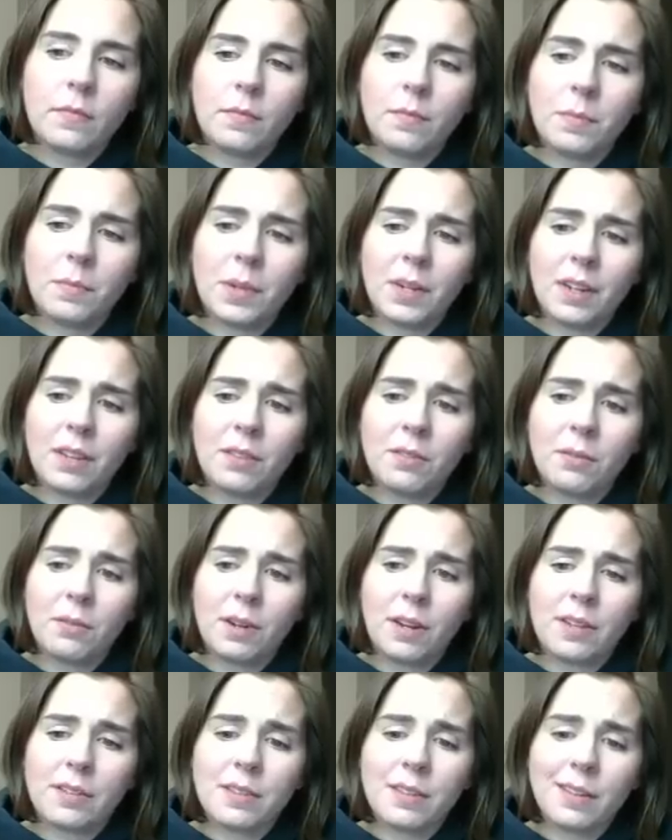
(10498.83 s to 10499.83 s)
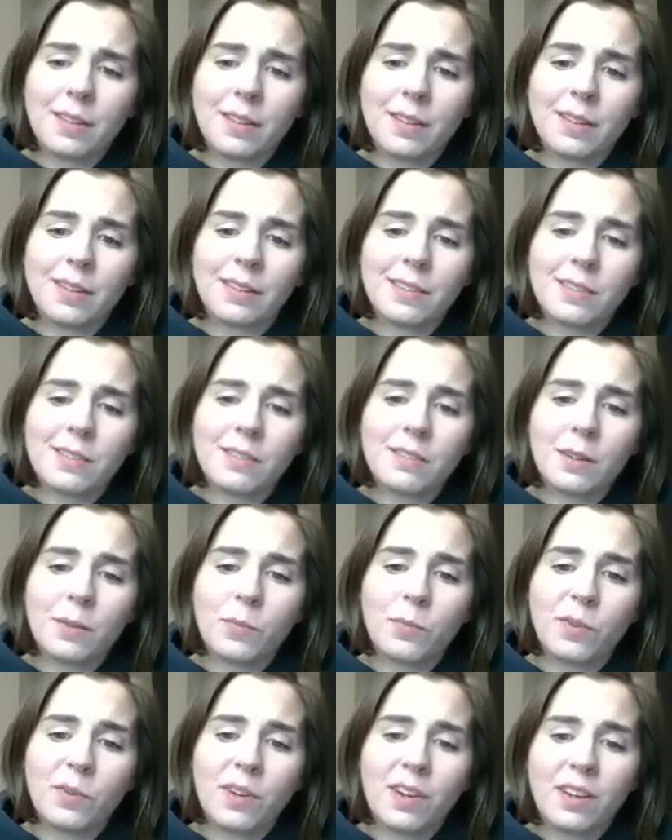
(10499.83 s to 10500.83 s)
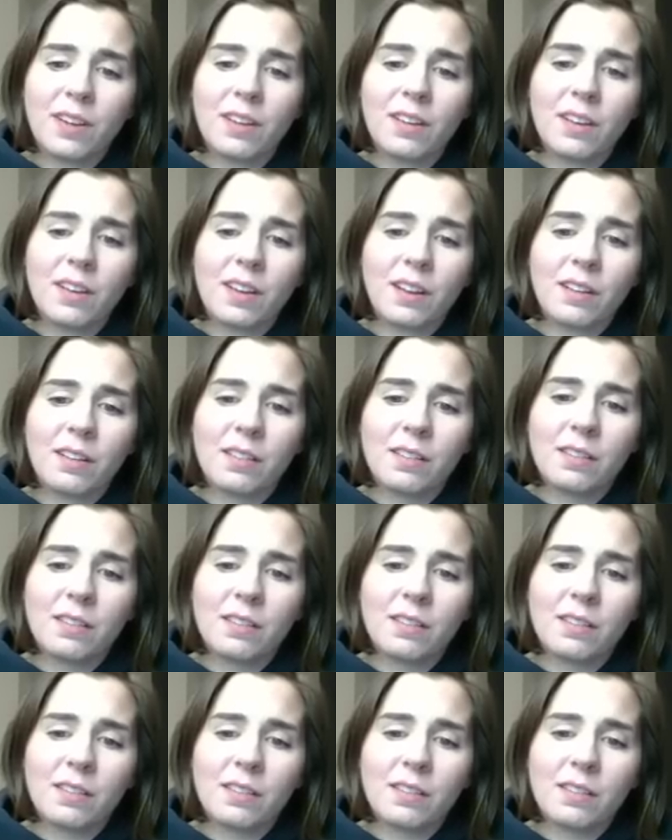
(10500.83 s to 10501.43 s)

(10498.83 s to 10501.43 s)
But otherwise, I think it's looking pretty good.